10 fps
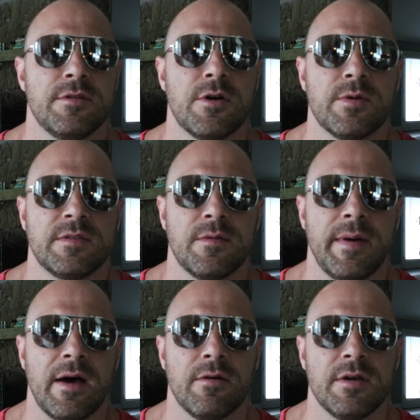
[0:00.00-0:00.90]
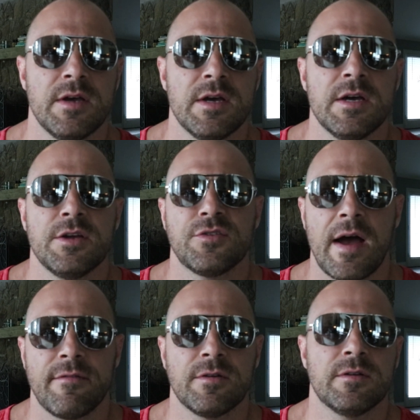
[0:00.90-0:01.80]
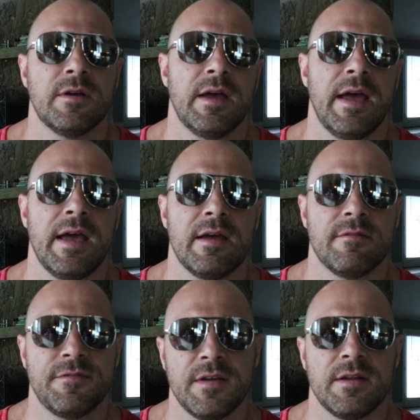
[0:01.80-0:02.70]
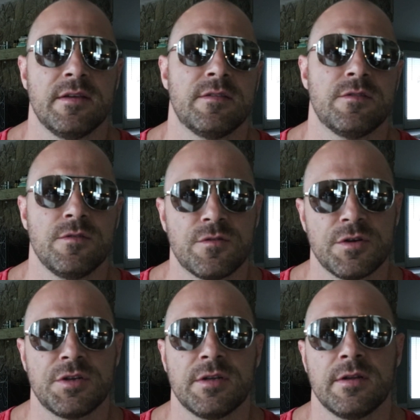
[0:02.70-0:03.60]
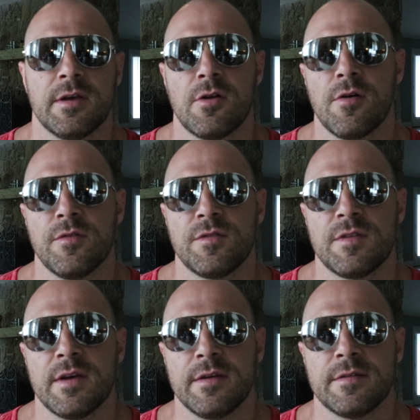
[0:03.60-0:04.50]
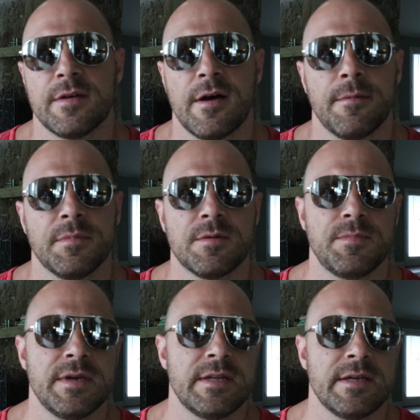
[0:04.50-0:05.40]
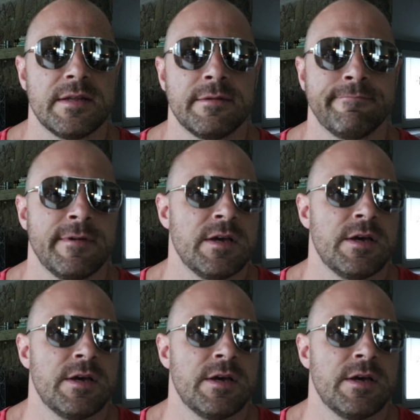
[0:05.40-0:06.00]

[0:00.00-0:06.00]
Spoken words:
You know it's about travel and fitness, nutrition, and all those things. Competing and